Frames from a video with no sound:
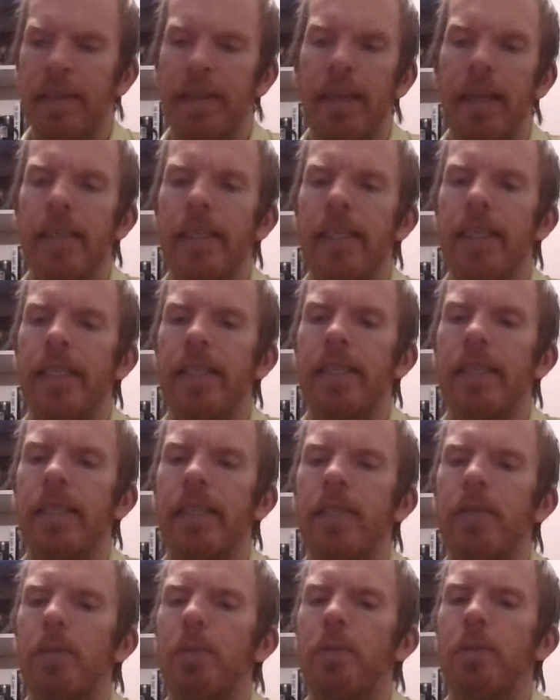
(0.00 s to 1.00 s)
done
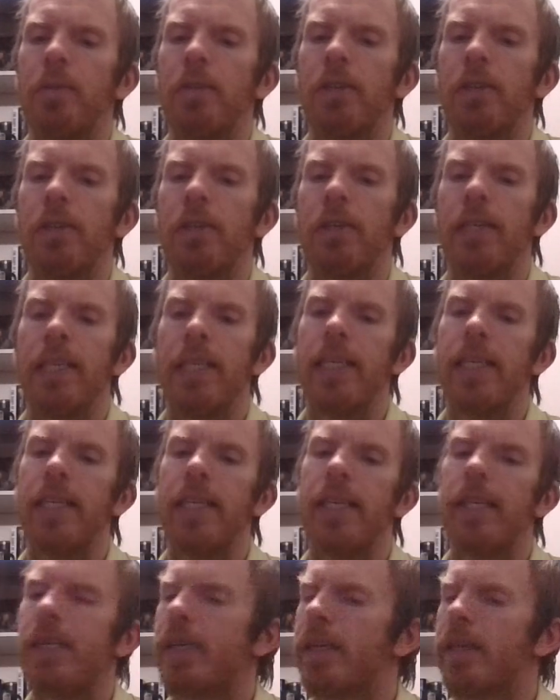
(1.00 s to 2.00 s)
its
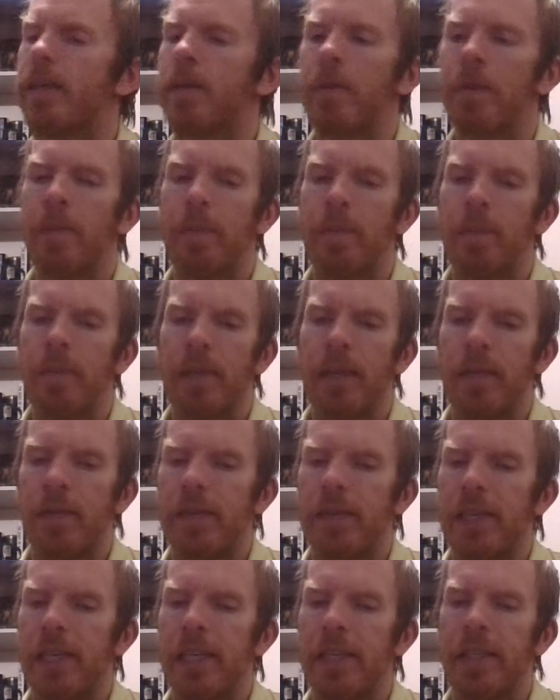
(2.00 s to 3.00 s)
duty. If
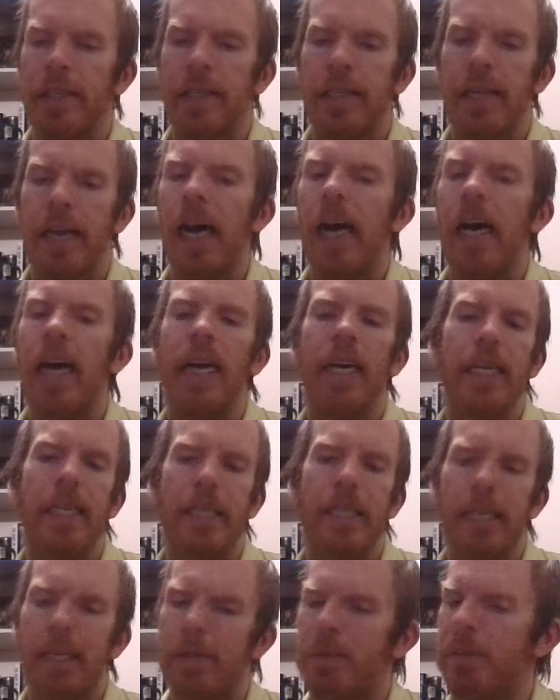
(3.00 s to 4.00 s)
it doesn't die,
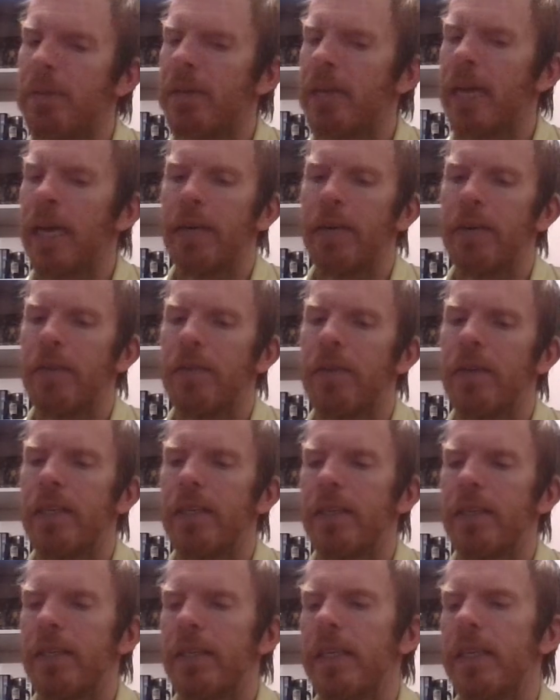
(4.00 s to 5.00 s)
you
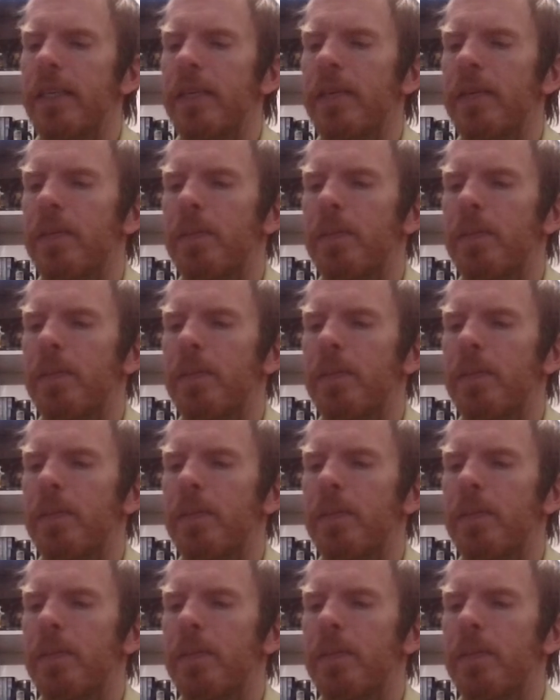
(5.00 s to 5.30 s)
sacrifice it.